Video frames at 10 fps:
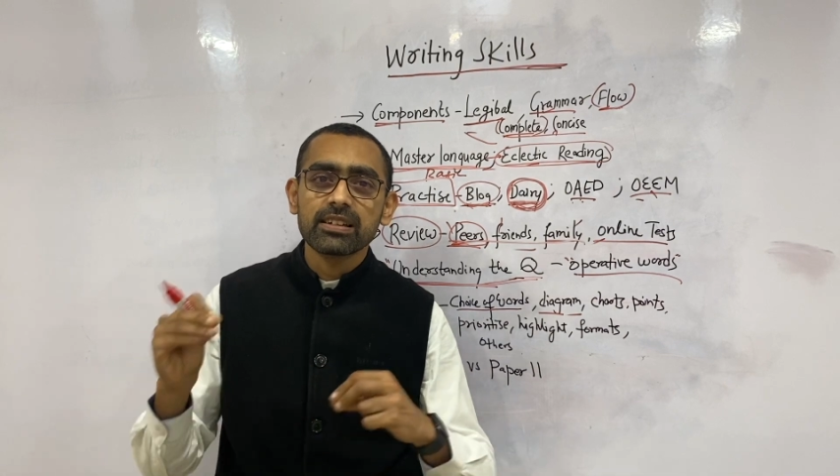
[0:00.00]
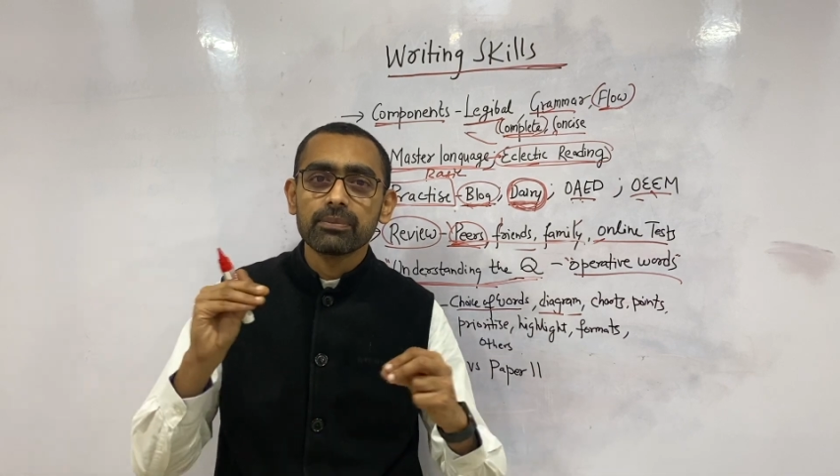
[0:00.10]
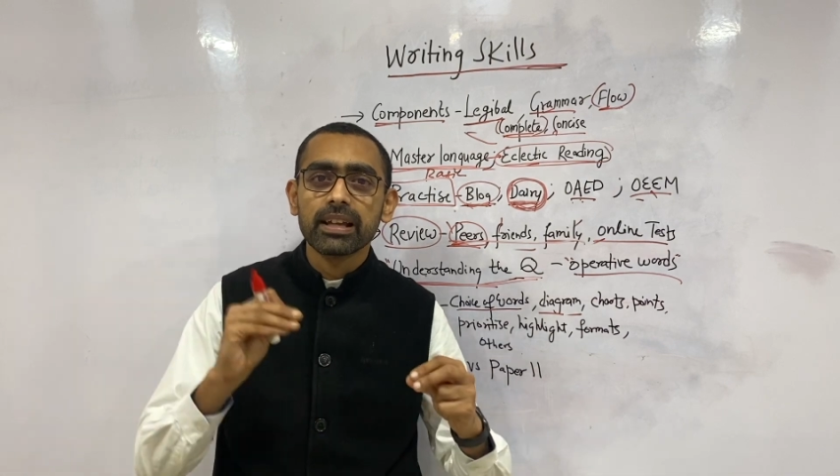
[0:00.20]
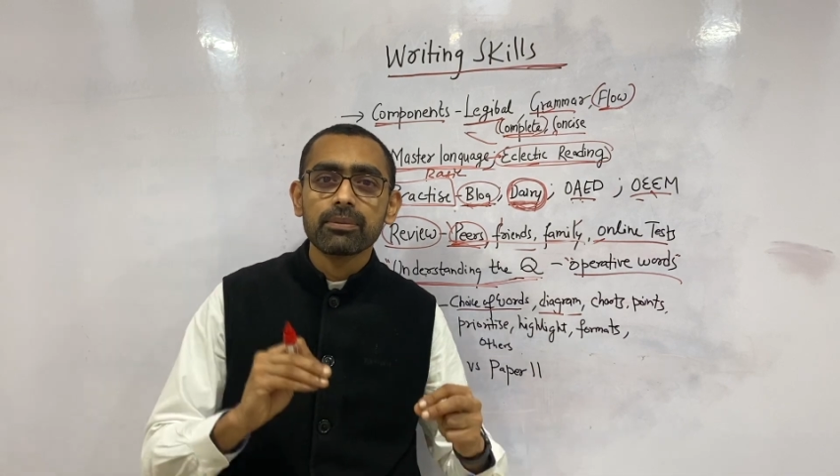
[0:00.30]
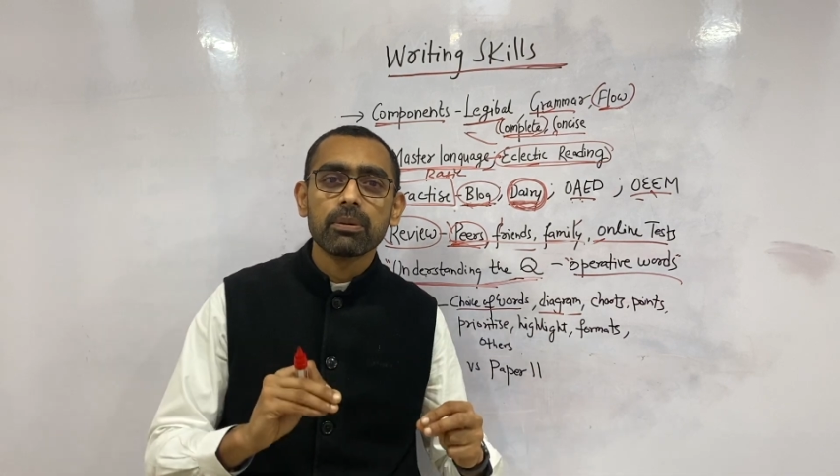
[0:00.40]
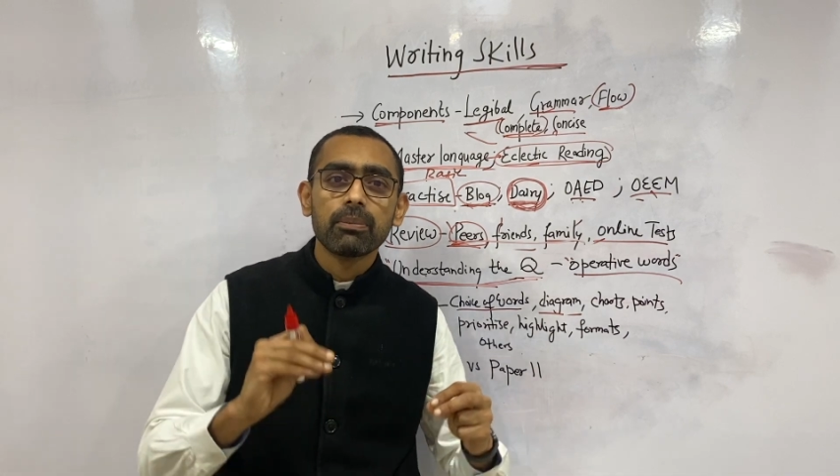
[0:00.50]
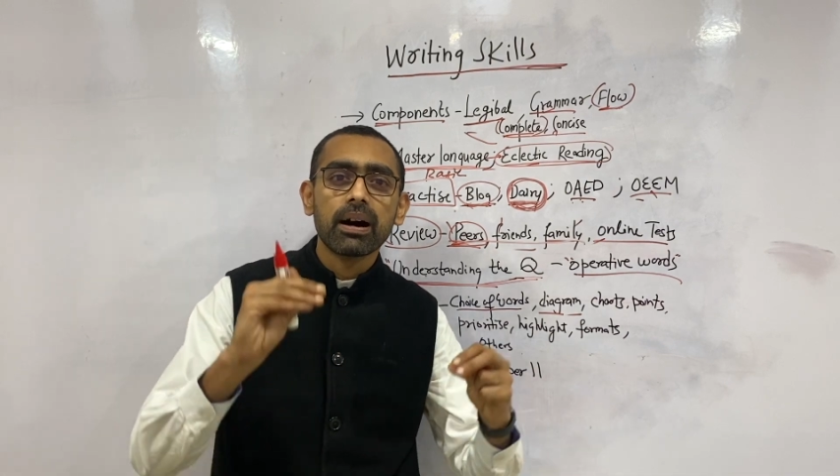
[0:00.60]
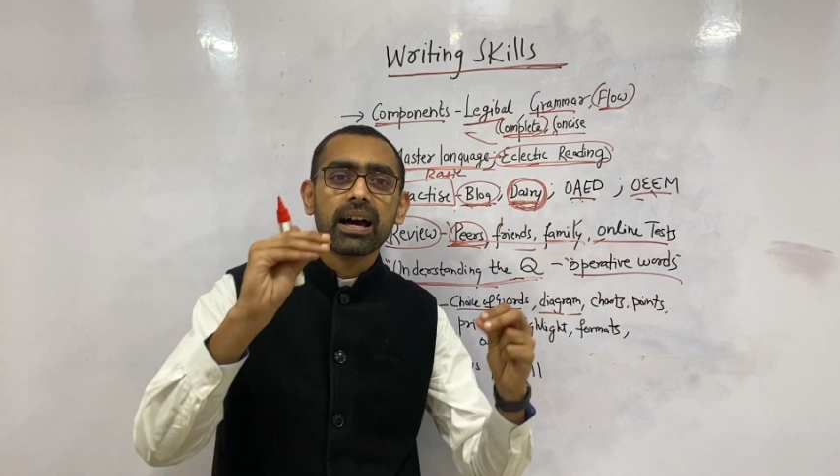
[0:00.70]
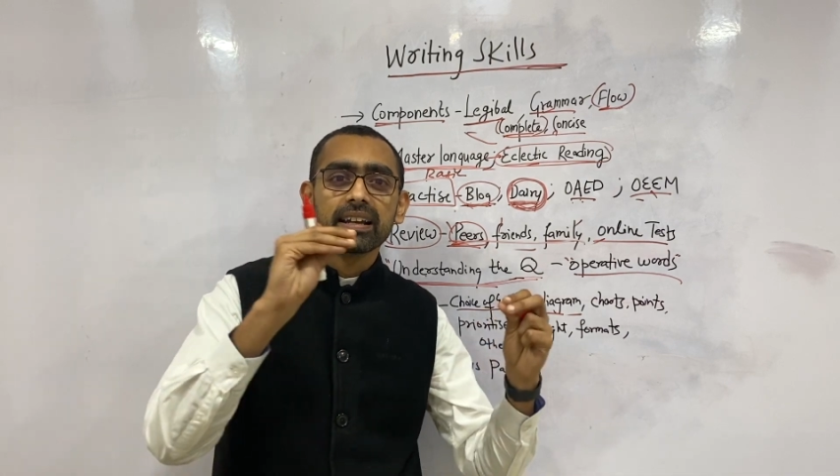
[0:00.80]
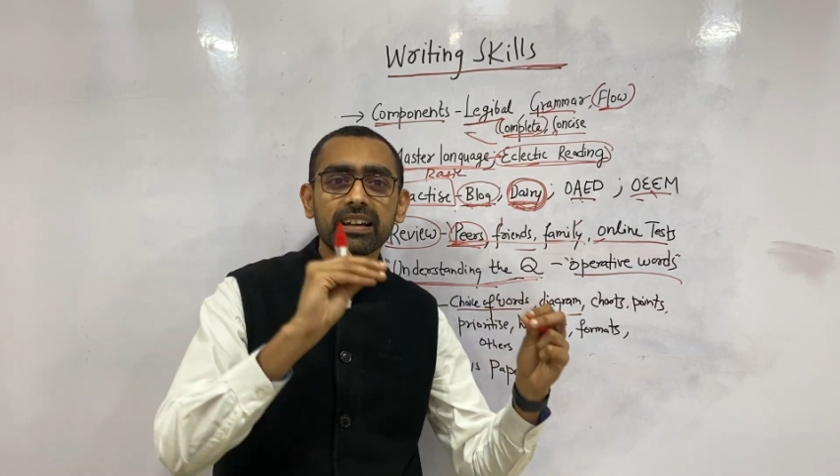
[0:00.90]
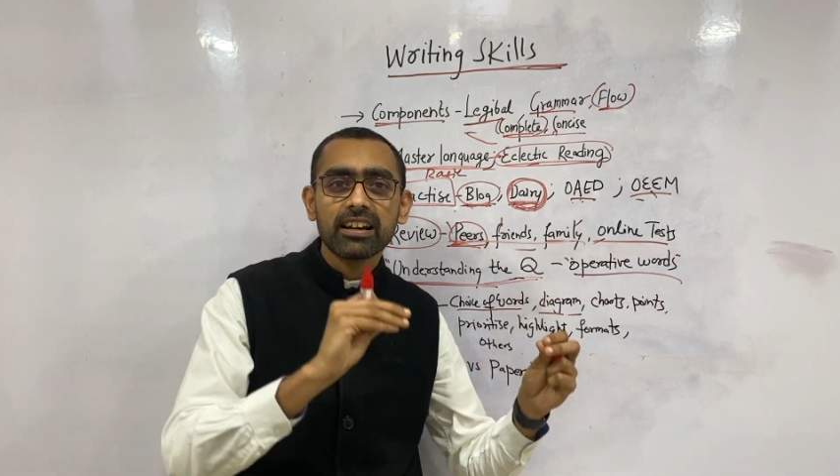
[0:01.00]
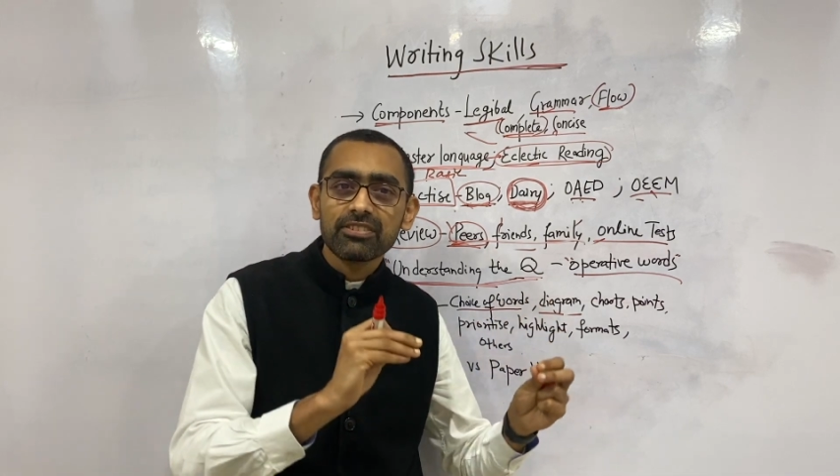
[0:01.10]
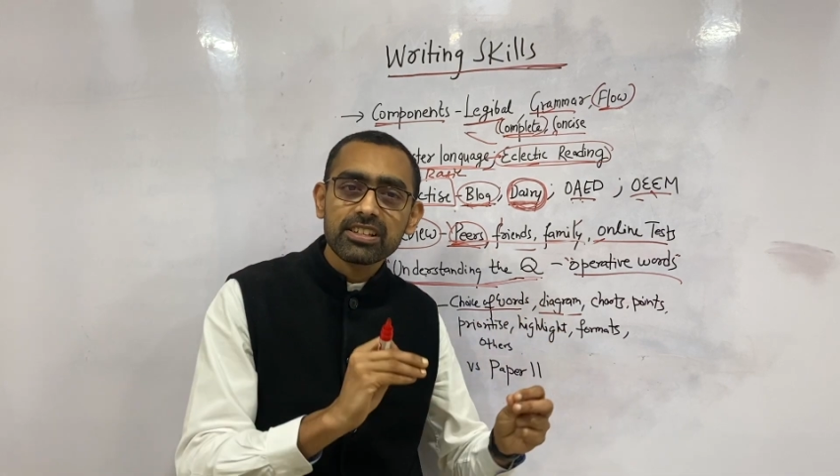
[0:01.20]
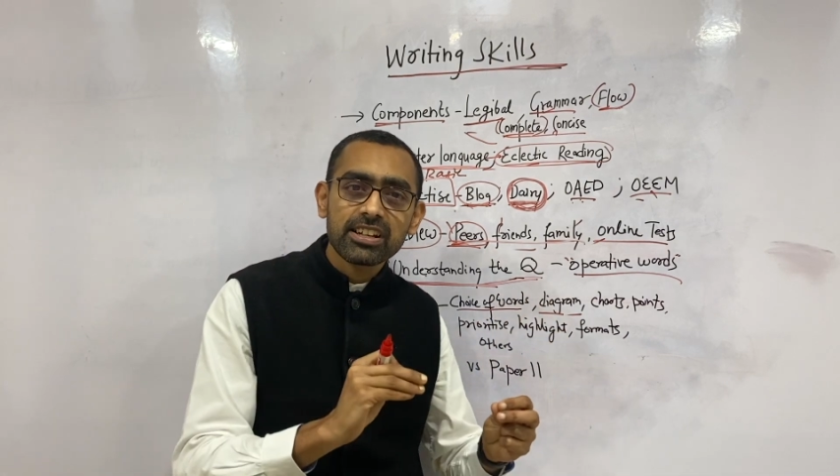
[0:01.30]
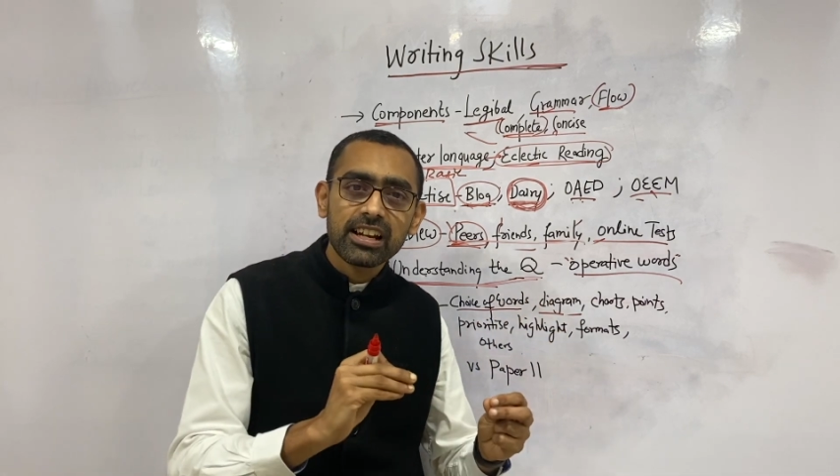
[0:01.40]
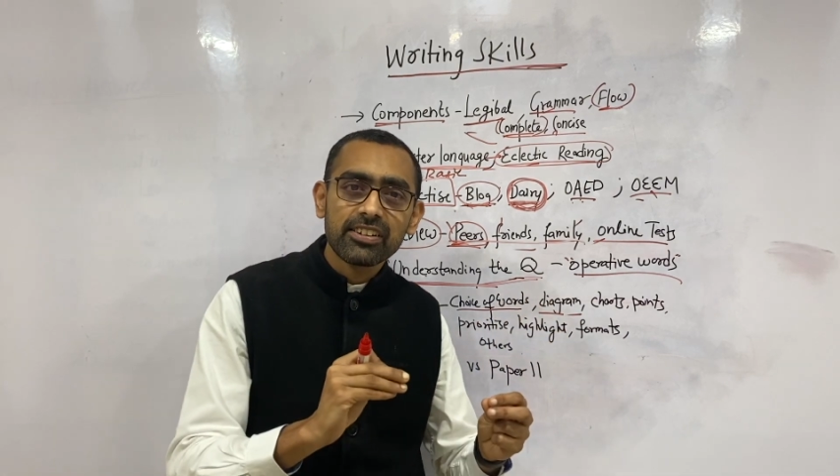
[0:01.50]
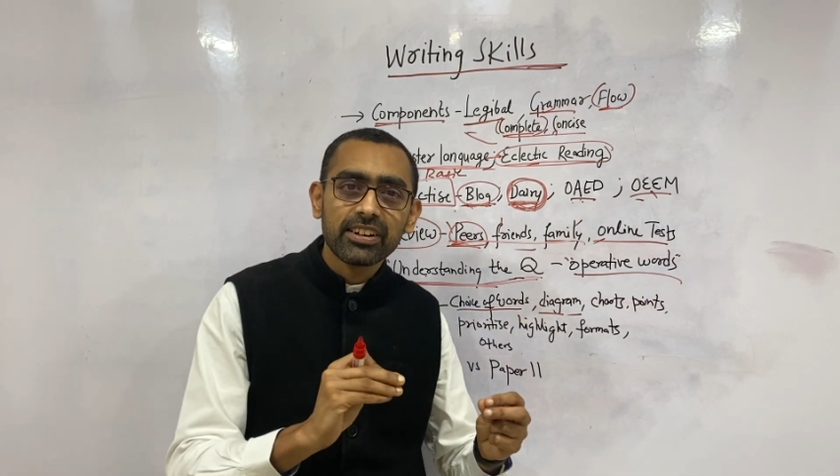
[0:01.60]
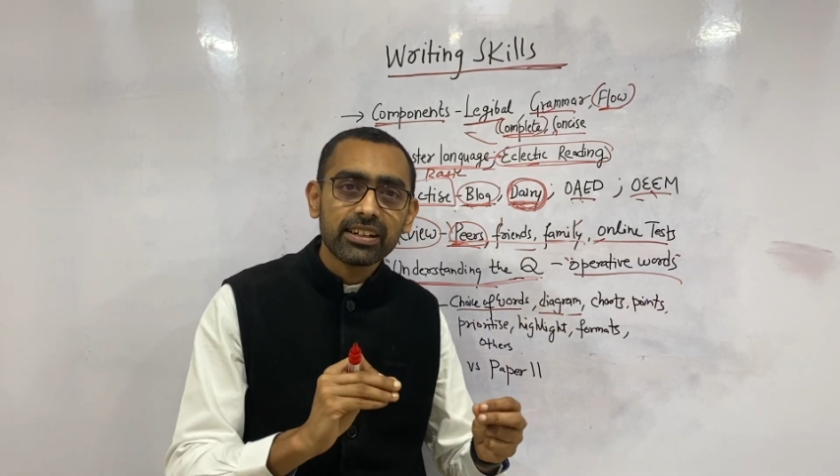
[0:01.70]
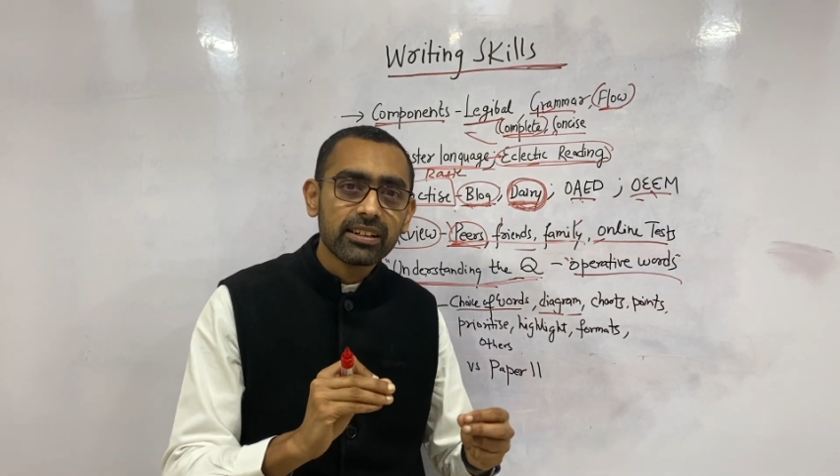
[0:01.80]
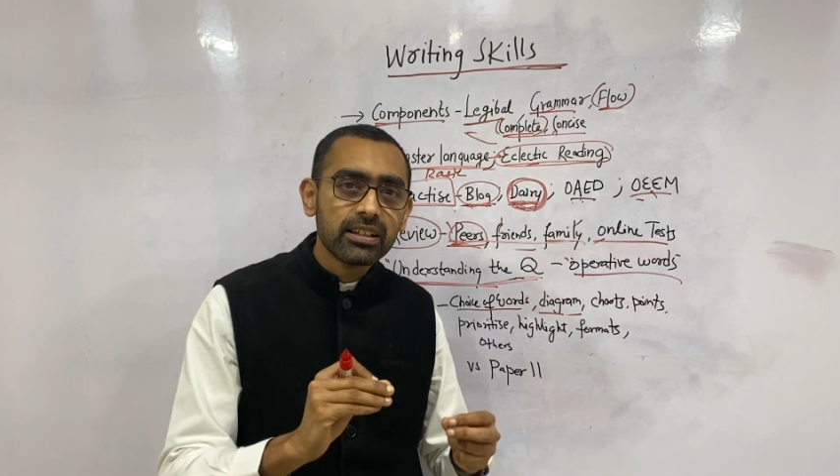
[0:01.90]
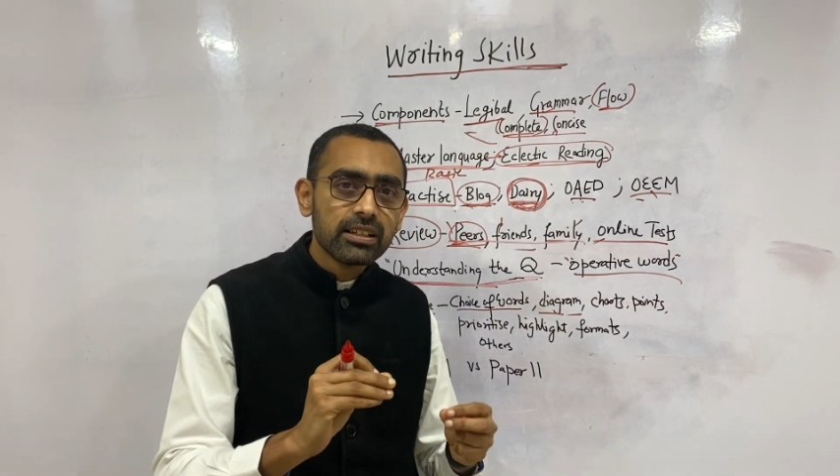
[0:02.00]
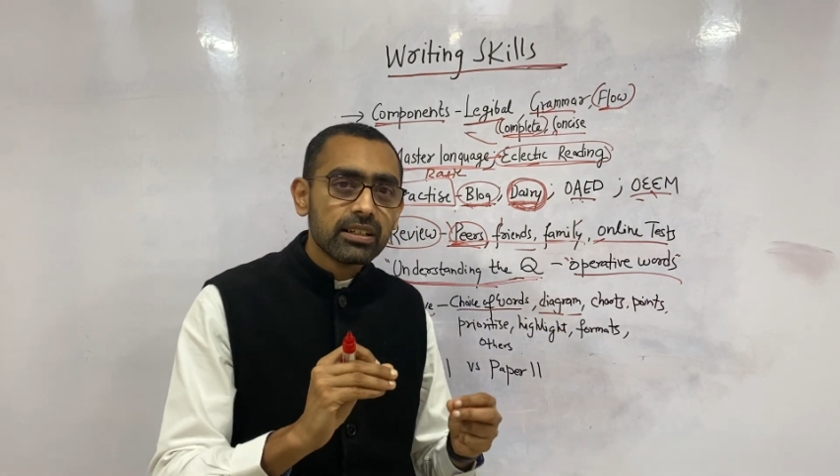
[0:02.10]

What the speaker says: sometimes a bar graph is relevant.